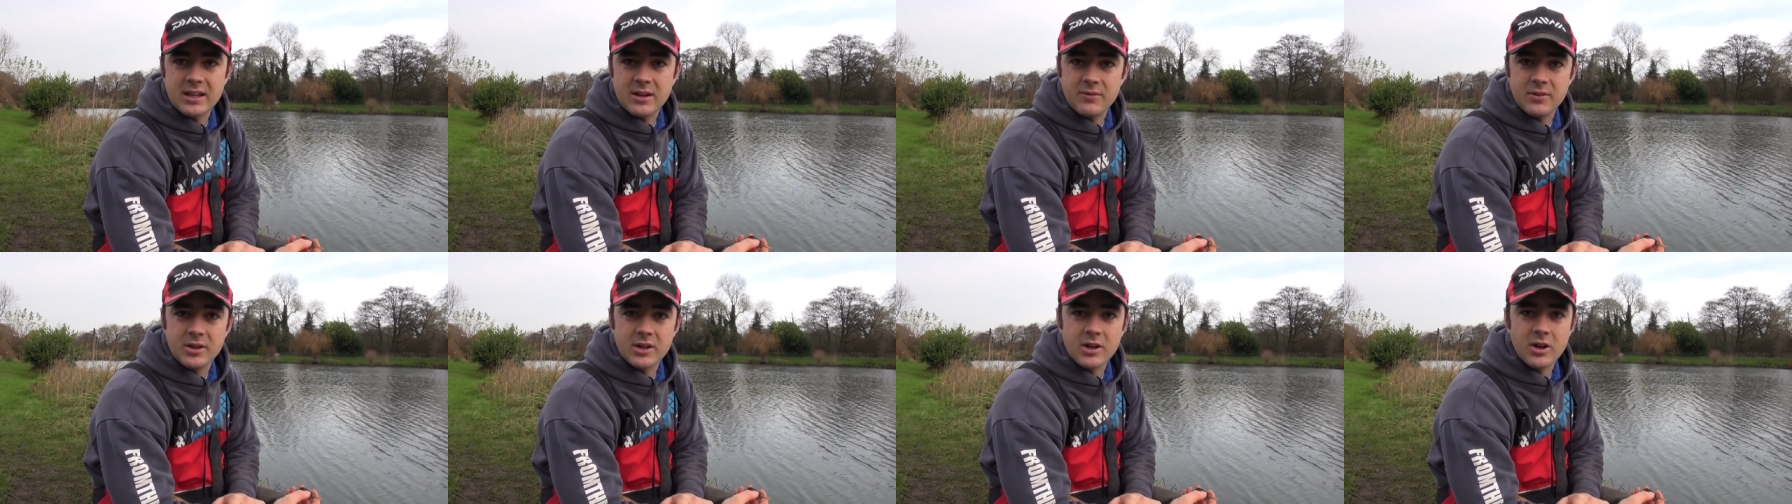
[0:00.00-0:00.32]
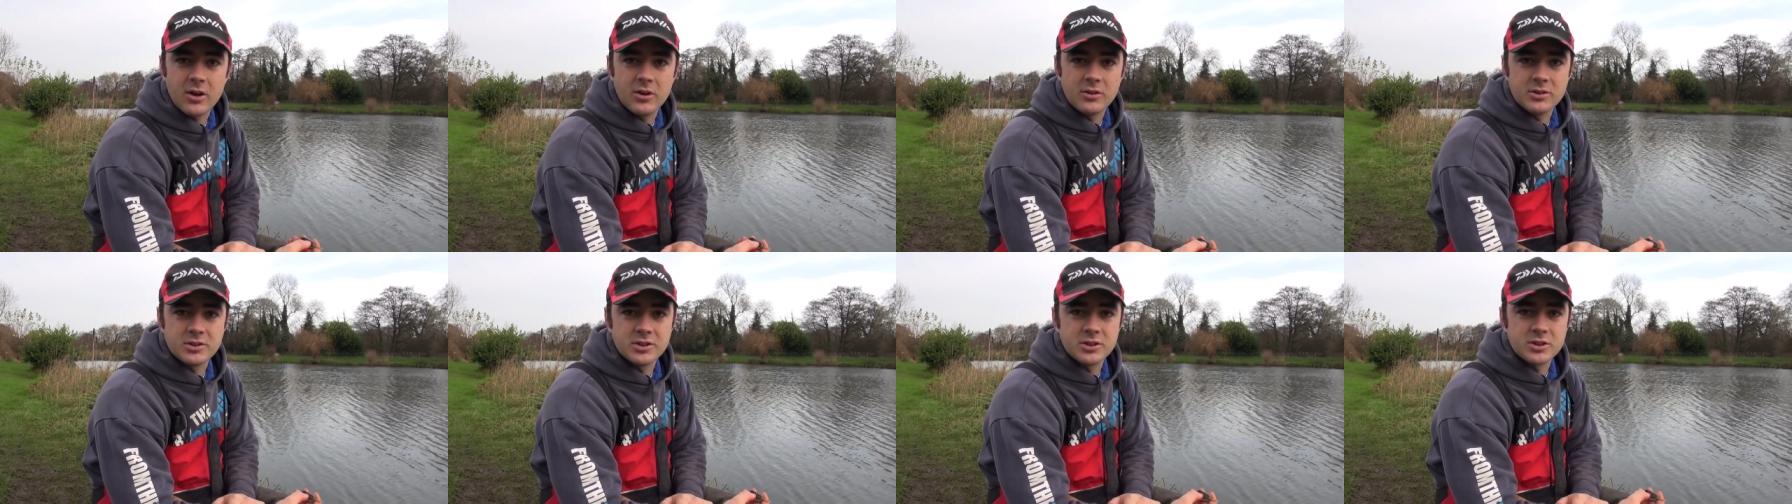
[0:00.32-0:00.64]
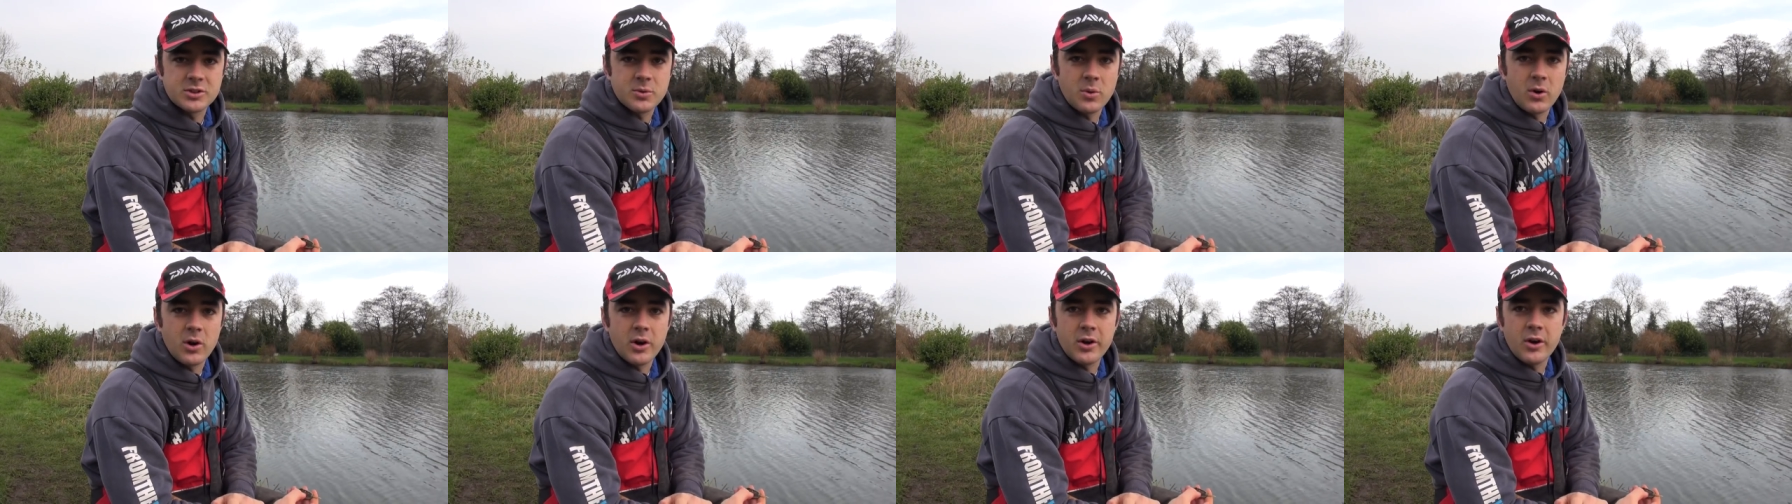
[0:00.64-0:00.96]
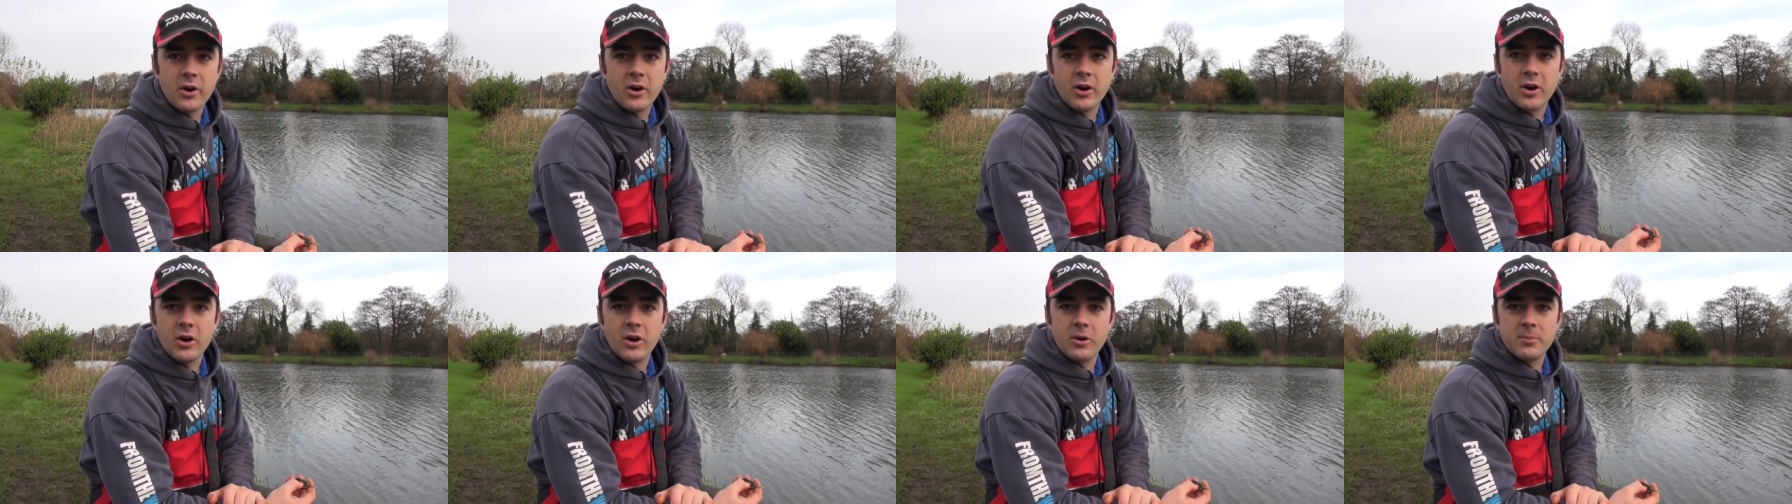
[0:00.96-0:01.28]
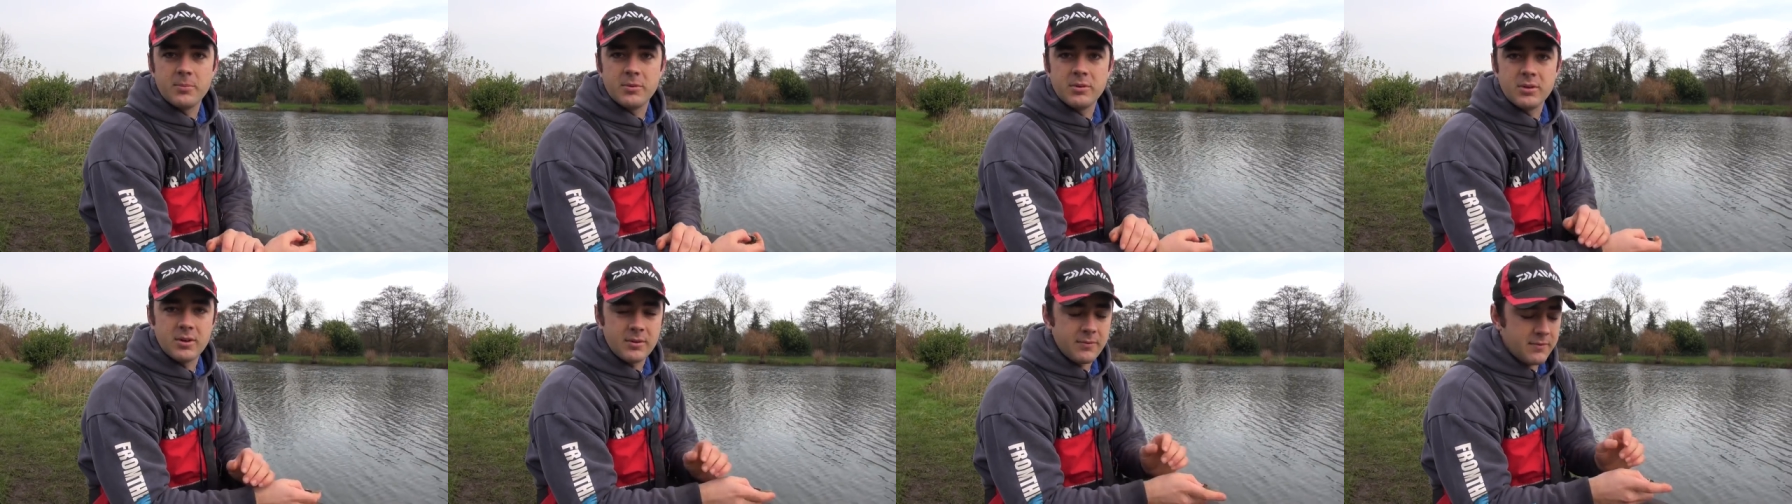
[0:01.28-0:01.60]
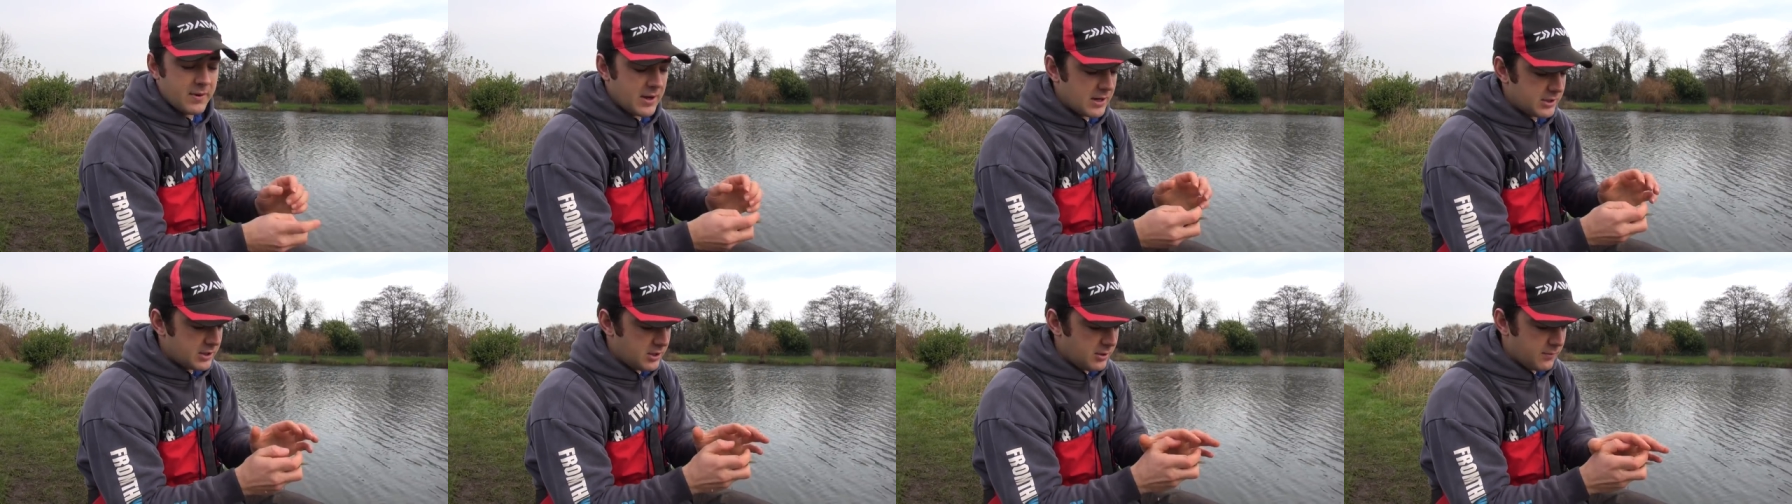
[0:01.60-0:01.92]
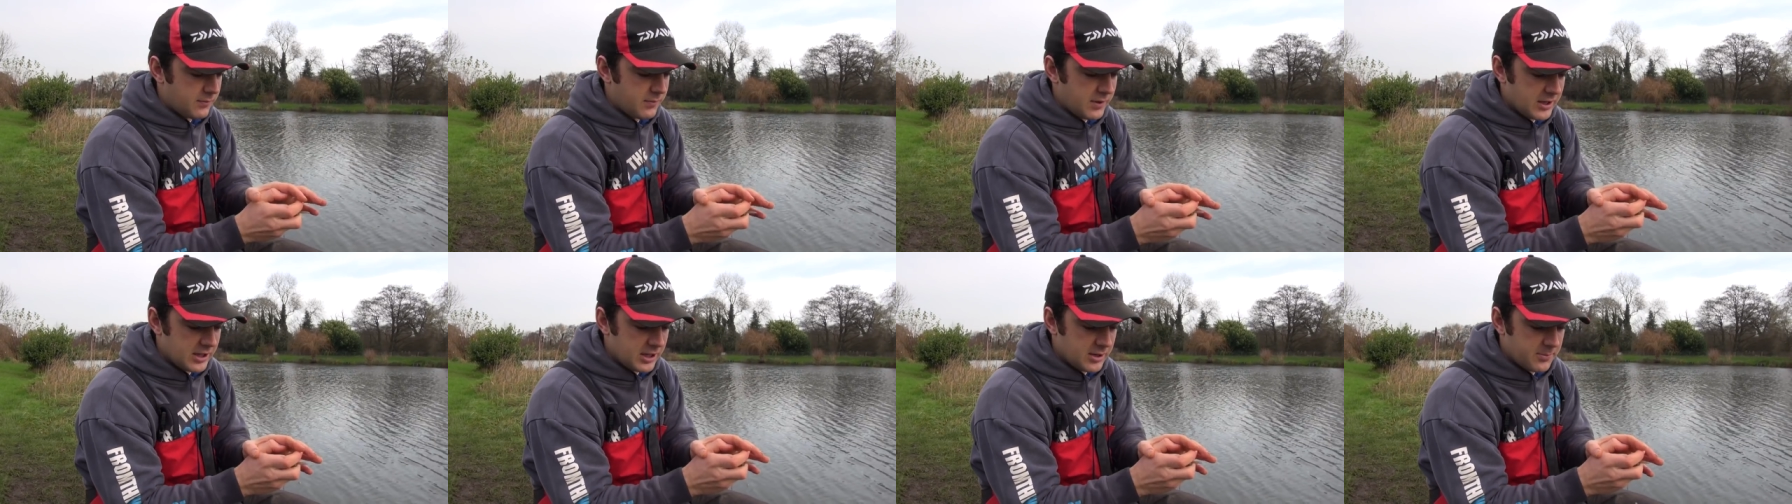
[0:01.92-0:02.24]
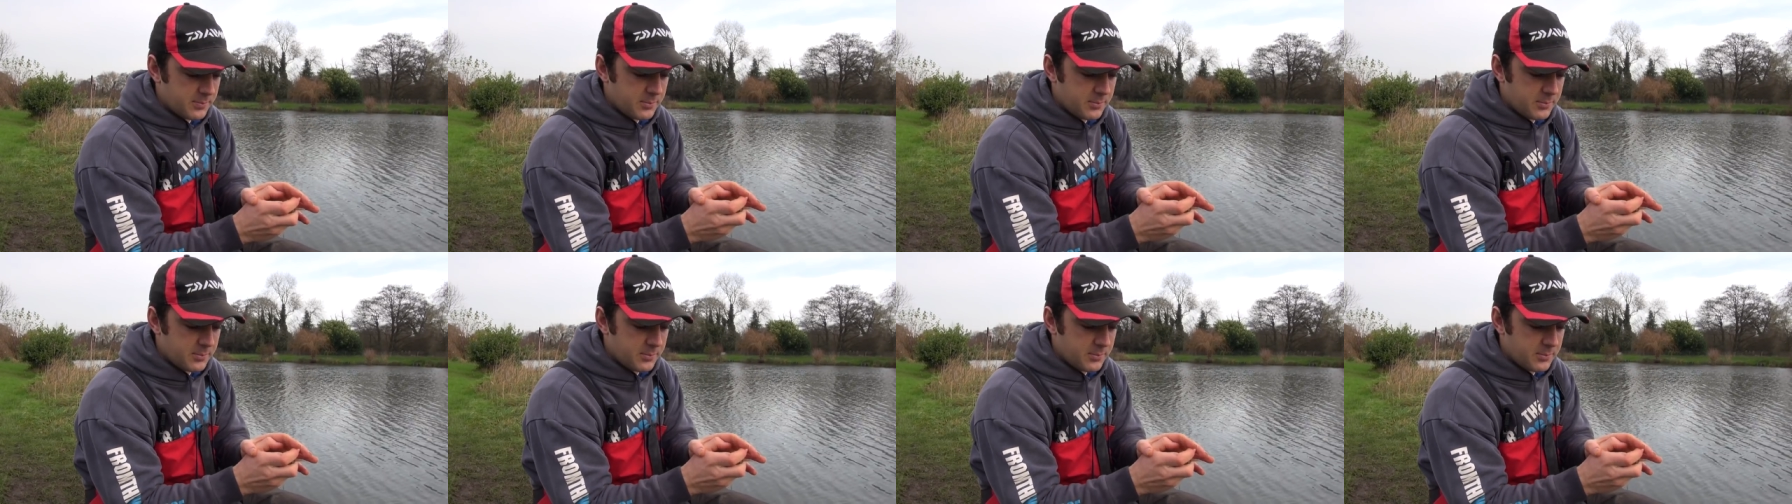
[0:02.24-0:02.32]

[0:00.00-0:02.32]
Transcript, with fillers: give it a go, because it's quite an eye-opener in the fact you think